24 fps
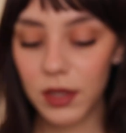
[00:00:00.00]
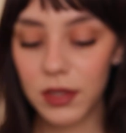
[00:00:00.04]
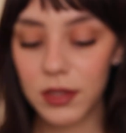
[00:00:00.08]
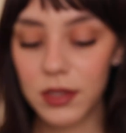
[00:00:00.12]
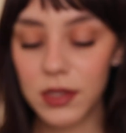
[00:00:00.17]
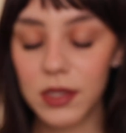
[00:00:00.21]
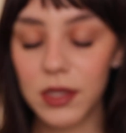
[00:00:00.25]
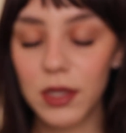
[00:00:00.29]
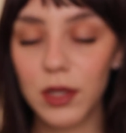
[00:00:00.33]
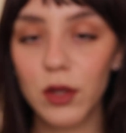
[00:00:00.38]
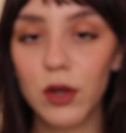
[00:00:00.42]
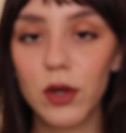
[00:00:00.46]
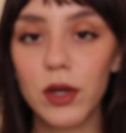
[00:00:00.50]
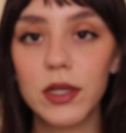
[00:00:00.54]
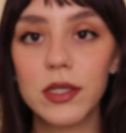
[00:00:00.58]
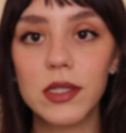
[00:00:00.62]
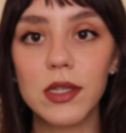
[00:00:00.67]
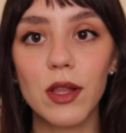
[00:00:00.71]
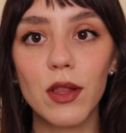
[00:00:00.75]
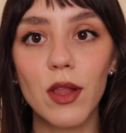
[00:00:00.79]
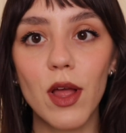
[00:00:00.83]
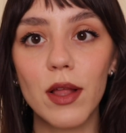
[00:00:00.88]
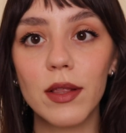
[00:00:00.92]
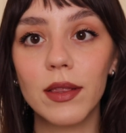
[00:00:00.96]
concealer
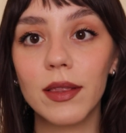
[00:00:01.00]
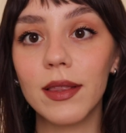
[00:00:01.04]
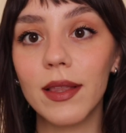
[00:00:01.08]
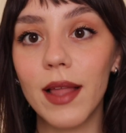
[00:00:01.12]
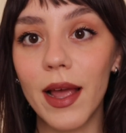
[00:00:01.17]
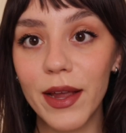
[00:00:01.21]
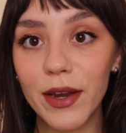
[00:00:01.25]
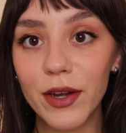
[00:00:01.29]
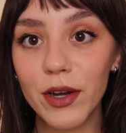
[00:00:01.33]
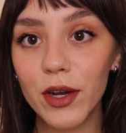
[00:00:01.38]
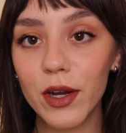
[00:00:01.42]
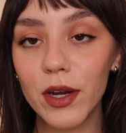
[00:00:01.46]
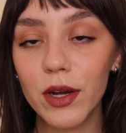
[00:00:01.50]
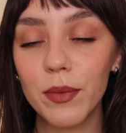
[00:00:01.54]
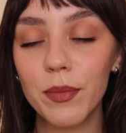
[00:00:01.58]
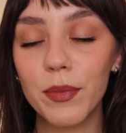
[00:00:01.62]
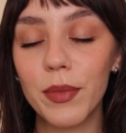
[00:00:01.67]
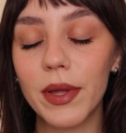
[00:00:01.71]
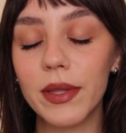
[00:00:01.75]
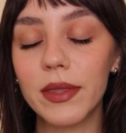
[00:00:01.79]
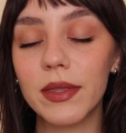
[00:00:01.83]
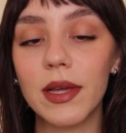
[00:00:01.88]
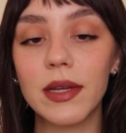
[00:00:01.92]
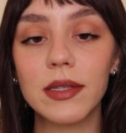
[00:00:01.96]
is a lot lighter,
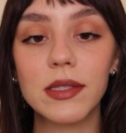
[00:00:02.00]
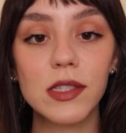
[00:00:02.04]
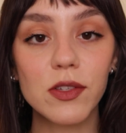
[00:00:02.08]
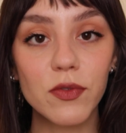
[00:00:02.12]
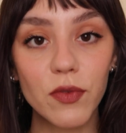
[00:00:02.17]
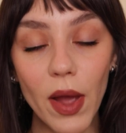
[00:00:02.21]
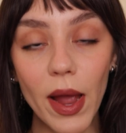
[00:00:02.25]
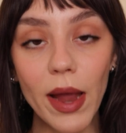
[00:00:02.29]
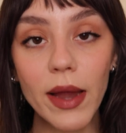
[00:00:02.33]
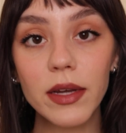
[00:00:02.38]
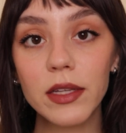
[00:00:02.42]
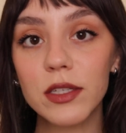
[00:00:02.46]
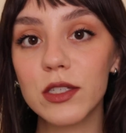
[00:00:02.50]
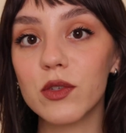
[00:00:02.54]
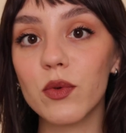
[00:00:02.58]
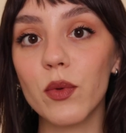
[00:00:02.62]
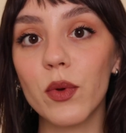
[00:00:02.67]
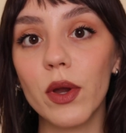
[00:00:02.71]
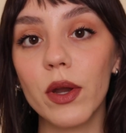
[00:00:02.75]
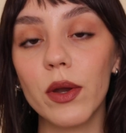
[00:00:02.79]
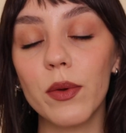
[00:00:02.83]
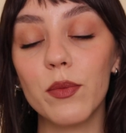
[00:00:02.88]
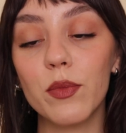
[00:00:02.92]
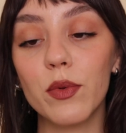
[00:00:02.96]
but that's fine because
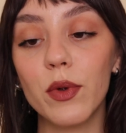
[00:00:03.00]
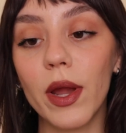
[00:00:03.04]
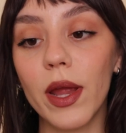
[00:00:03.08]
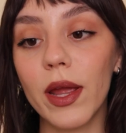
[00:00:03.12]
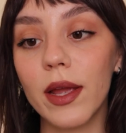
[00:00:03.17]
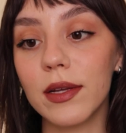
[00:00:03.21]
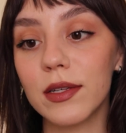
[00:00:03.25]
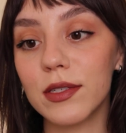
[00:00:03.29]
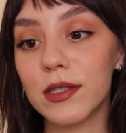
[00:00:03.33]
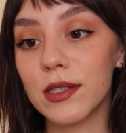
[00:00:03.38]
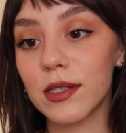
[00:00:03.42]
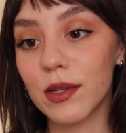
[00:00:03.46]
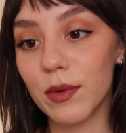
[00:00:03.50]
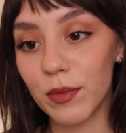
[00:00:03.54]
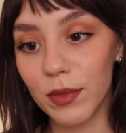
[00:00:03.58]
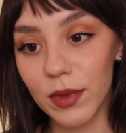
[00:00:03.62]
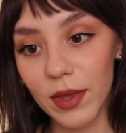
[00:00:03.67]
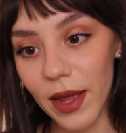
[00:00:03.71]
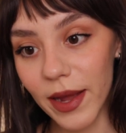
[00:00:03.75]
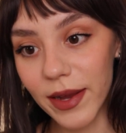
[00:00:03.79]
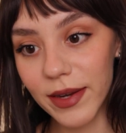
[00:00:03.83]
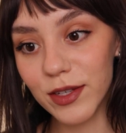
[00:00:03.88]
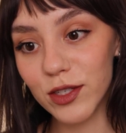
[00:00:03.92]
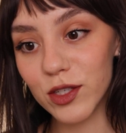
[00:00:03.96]
we're going to bring some
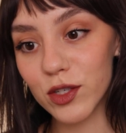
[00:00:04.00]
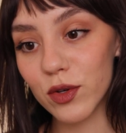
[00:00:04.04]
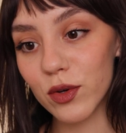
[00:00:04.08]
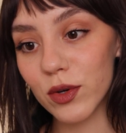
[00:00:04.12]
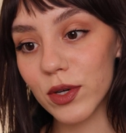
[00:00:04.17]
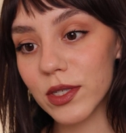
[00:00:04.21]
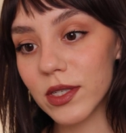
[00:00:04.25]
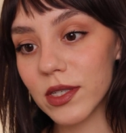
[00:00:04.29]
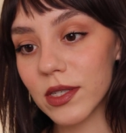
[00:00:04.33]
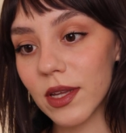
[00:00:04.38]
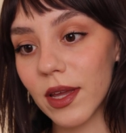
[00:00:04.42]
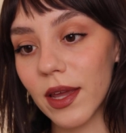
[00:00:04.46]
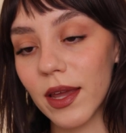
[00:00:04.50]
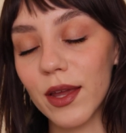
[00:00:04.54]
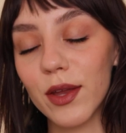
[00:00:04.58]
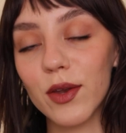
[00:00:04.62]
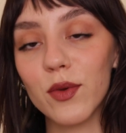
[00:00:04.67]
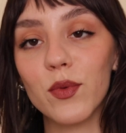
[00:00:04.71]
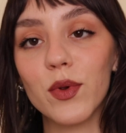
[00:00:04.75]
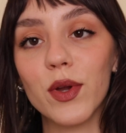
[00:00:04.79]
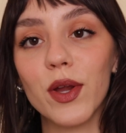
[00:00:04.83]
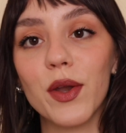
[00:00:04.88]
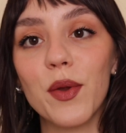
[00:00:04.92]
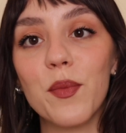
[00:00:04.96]
light into our
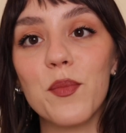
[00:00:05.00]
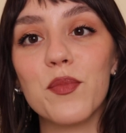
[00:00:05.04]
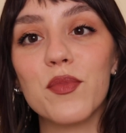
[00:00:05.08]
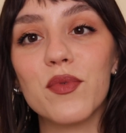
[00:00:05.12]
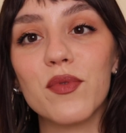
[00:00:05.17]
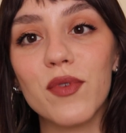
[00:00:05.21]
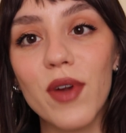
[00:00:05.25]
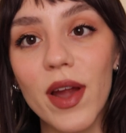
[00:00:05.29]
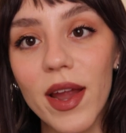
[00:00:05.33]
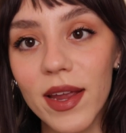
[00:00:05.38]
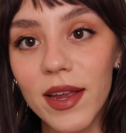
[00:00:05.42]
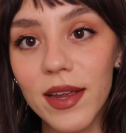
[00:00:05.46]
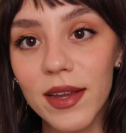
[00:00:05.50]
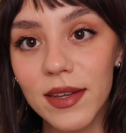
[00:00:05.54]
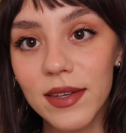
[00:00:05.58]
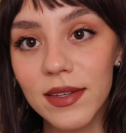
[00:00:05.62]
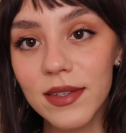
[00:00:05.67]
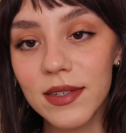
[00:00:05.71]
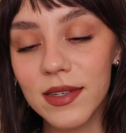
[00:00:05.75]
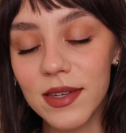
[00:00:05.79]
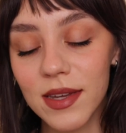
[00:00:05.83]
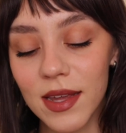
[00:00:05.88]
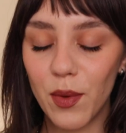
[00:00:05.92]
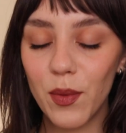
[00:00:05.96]
skin. We're going to
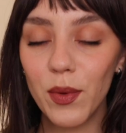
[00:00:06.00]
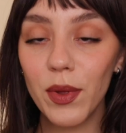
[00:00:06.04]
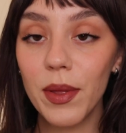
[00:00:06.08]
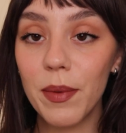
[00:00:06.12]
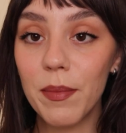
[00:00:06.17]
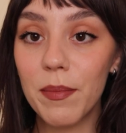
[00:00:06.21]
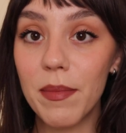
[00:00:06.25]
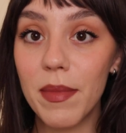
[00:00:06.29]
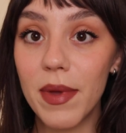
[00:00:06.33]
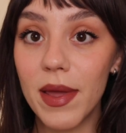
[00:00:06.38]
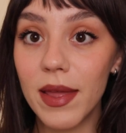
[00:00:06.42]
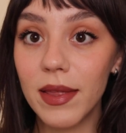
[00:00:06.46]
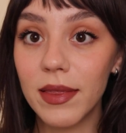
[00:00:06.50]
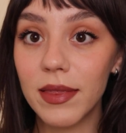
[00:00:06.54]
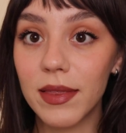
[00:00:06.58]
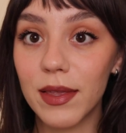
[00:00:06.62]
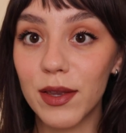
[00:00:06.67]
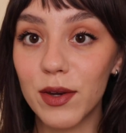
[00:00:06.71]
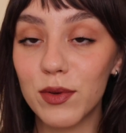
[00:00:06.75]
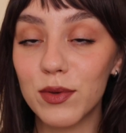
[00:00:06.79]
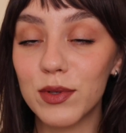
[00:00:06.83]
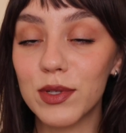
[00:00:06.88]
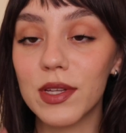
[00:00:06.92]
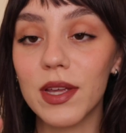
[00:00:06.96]
brighten. I will admit
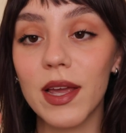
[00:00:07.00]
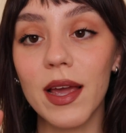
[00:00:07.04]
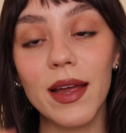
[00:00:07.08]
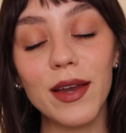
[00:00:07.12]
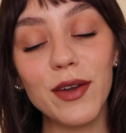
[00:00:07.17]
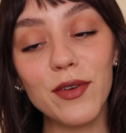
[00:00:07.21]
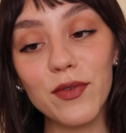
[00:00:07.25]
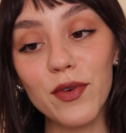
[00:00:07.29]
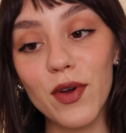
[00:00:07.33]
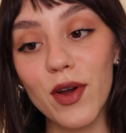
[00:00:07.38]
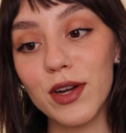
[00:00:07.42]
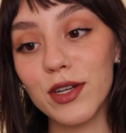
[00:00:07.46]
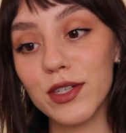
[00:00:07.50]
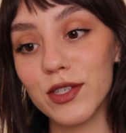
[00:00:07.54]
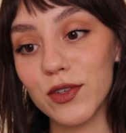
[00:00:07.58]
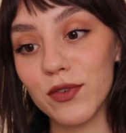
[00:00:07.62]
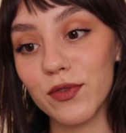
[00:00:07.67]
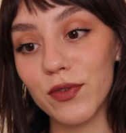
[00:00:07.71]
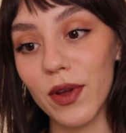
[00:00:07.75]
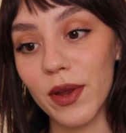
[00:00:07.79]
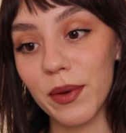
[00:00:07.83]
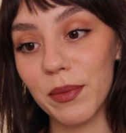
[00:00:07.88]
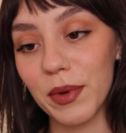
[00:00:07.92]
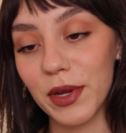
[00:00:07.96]
that it was kind of hard to
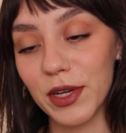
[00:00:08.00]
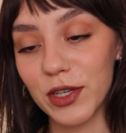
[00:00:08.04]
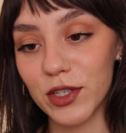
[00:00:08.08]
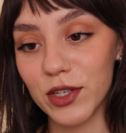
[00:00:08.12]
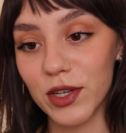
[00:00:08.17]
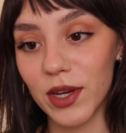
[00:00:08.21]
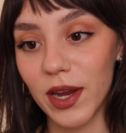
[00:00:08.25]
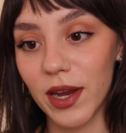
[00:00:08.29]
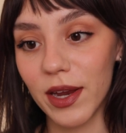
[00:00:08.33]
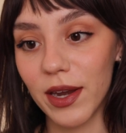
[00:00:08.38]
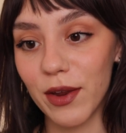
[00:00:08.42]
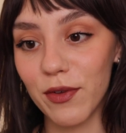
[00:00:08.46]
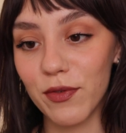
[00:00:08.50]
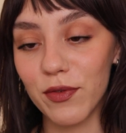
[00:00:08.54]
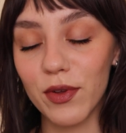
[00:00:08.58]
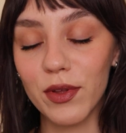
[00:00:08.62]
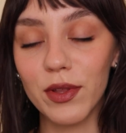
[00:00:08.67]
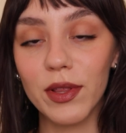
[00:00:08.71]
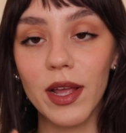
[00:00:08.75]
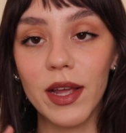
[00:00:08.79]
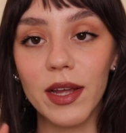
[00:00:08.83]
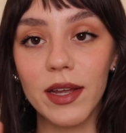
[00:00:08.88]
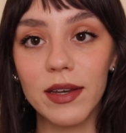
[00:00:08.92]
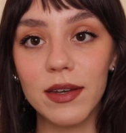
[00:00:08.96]
find my shade. I
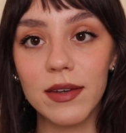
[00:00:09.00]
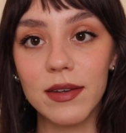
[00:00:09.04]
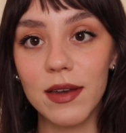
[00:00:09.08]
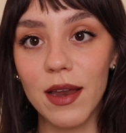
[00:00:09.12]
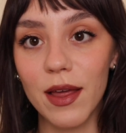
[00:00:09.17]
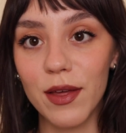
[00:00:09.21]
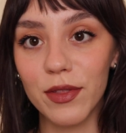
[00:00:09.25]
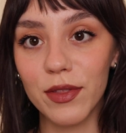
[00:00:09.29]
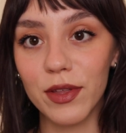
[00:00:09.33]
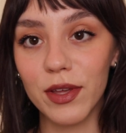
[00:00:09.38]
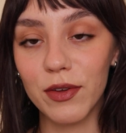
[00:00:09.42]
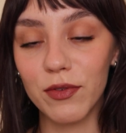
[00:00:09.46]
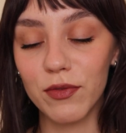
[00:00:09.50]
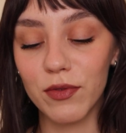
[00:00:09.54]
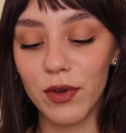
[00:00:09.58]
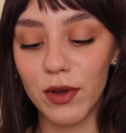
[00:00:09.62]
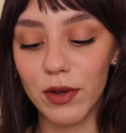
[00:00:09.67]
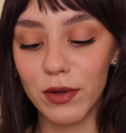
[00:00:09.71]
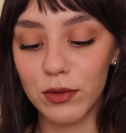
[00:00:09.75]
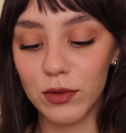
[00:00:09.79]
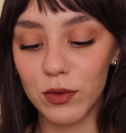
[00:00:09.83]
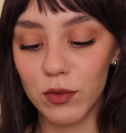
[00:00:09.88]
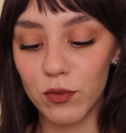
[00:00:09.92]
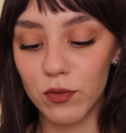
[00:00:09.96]
felt like nothing
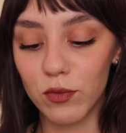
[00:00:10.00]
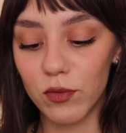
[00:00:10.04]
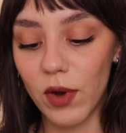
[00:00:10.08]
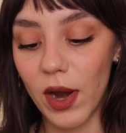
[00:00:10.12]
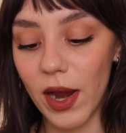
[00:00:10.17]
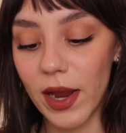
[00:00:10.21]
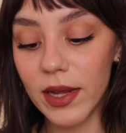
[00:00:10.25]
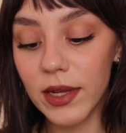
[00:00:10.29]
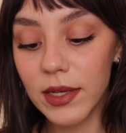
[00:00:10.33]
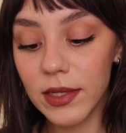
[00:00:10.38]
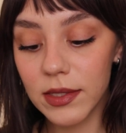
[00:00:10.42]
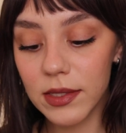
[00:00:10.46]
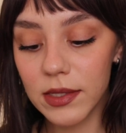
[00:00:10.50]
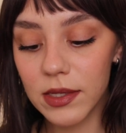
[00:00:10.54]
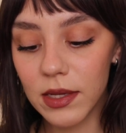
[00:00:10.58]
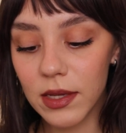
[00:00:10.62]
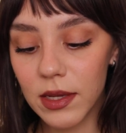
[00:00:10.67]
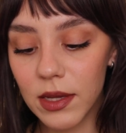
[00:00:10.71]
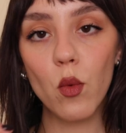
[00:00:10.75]
felt right.